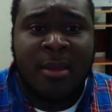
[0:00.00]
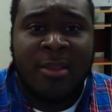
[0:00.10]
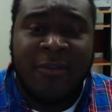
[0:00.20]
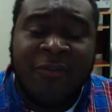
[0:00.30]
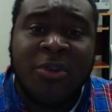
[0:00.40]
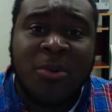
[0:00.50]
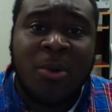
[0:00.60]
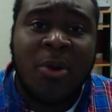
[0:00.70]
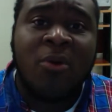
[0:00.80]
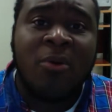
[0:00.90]
The future
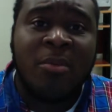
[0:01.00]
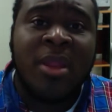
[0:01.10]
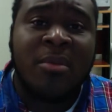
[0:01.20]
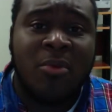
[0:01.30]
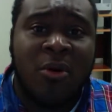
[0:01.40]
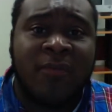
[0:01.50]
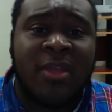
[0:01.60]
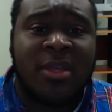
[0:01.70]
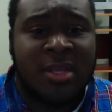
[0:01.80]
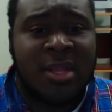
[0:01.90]
will hold many more of
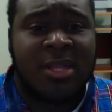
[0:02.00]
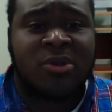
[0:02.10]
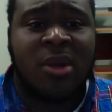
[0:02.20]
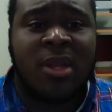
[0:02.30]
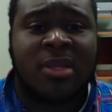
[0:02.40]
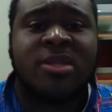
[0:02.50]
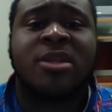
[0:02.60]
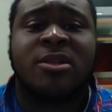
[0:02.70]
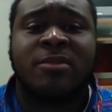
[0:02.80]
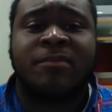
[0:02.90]
these electronic
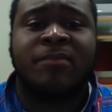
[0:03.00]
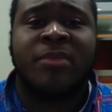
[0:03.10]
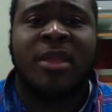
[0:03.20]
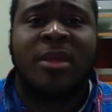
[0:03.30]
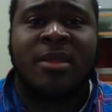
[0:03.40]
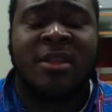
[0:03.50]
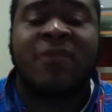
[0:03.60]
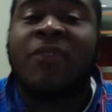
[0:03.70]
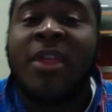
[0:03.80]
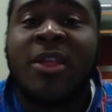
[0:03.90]
systems.
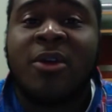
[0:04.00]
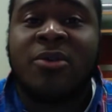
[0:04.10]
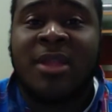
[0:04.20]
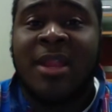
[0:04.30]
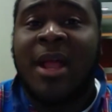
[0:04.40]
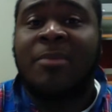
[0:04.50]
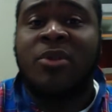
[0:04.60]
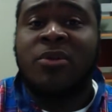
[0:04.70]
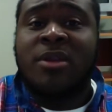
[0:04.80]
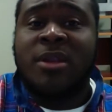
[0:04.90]
This video that I am
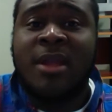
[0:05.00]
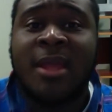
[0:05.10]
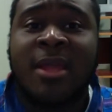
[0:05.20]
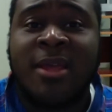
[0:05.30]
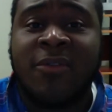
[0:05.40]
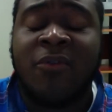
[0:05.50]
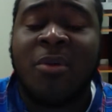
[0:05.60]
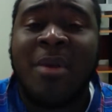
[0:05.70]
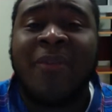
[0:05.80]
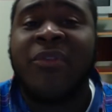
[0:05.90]
doing today is for
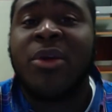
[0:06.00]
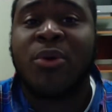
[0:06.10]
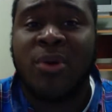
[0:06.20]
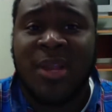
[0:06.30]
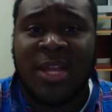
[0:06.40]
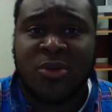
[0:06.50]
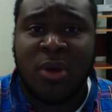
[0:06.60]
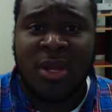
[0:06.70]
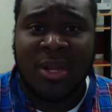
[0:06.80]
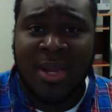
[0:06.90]
my vehicle
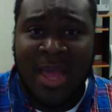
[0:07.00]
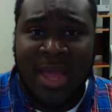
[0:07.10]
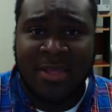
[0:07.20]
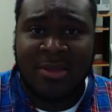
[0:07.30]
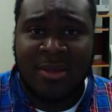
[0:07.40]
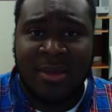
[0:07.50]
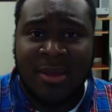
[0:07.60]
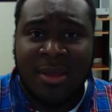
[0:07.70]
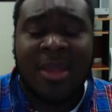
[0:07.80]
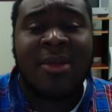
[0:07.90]
electronic class
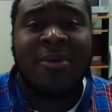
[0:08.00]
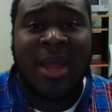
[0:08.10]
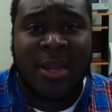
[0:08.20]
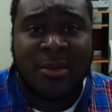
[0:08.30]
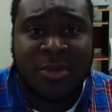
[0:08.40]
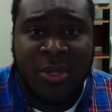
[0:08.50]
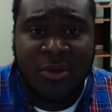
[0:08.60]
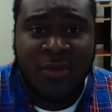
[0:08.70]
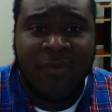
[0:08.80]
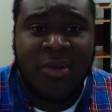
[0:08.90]
here at Clemson
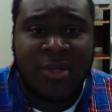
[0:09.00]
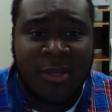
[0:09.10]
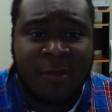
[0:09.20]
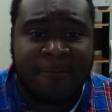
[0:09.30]
University.